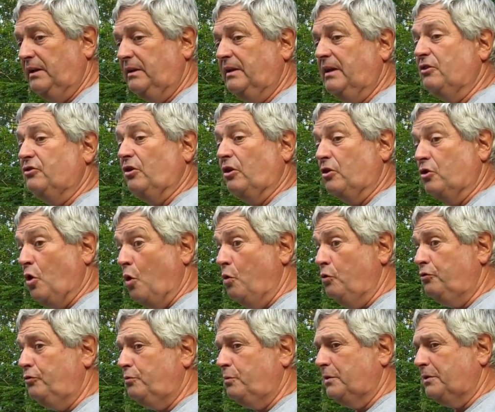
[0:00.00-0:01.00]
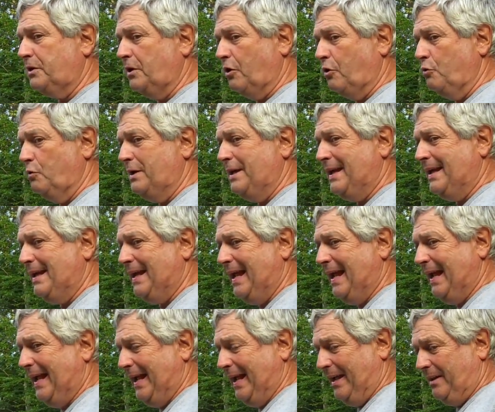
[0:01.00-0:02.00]
There's a ghost with the green
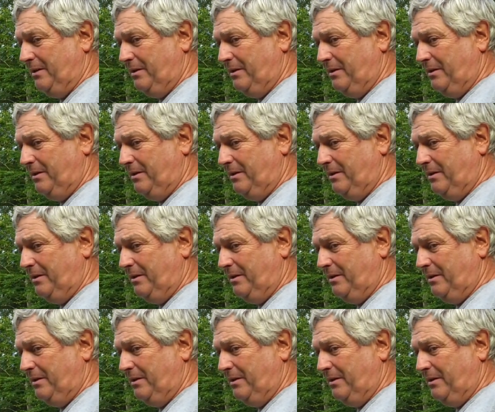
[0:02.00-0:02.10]
hand.